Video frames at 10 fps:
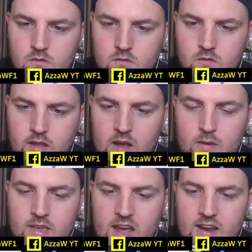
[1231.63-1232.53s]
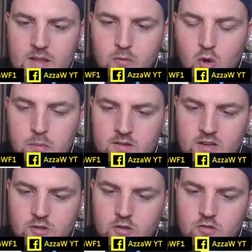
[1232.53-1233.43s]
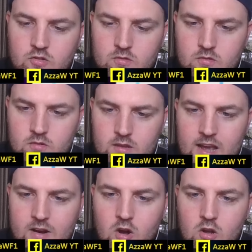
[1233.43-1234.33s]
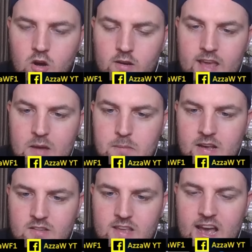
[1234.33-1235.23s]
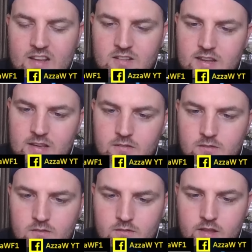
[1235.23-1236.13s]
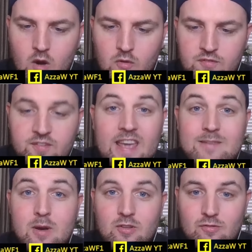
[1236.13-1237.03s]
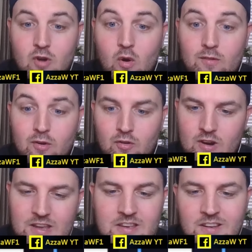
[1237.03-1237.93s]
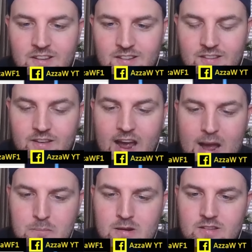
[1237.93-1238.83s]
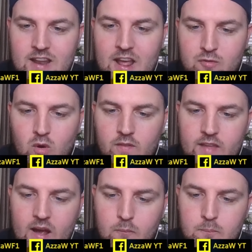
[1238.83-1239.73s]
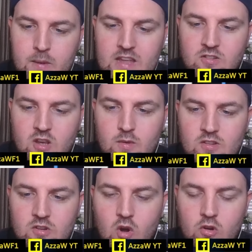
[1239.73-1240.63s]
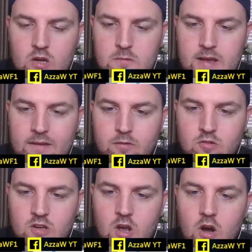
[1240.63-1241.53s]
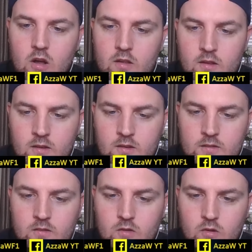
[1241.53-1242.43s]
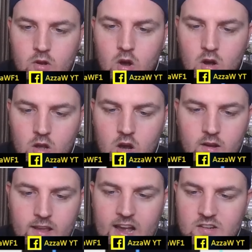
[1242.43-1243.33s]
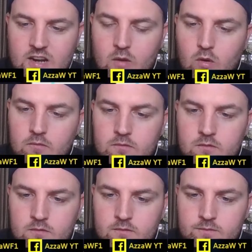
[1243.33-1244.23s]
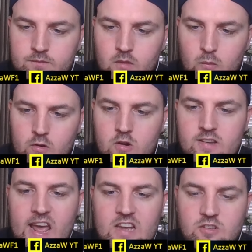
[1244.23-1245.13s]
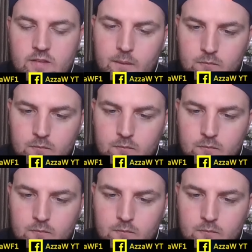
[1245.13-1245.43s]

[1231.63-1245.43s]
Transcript: Can we get any more positions? Can Ocon get past Gasly? The old famous rivalry that happens in F1 now. P2 is not going to be able to go. No, can't catch that one. We're in danger though.